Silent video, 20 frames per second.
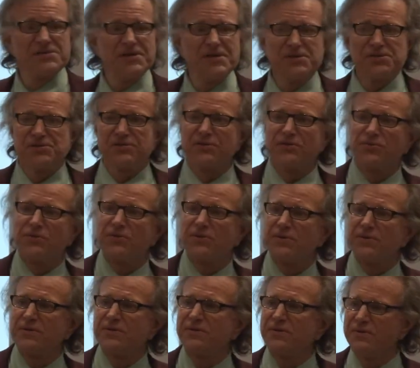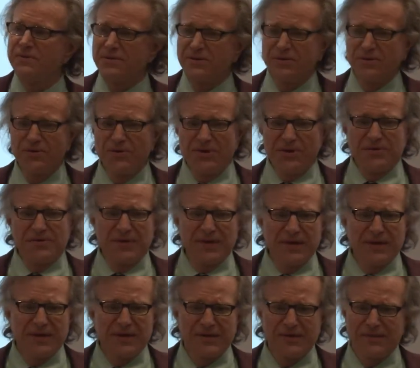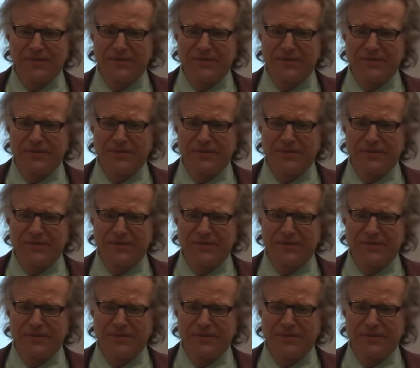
station of the world. Who do you think?